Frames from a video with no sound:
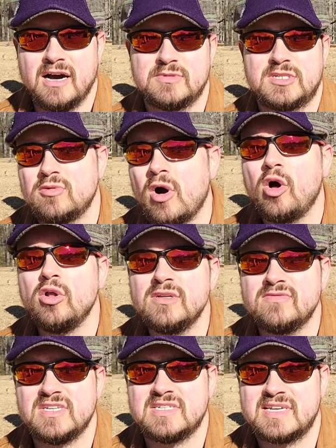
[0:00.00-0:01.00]
So all
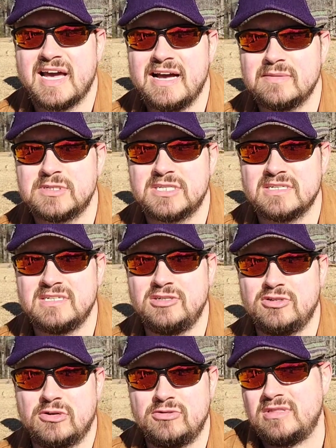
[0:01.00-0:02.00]
of these caps,
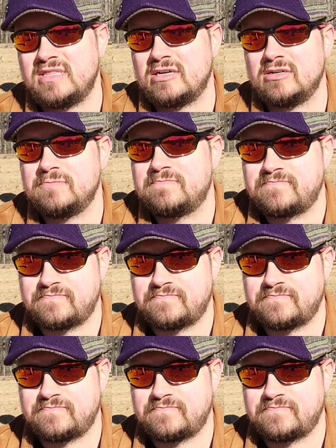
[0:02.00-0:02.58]
they're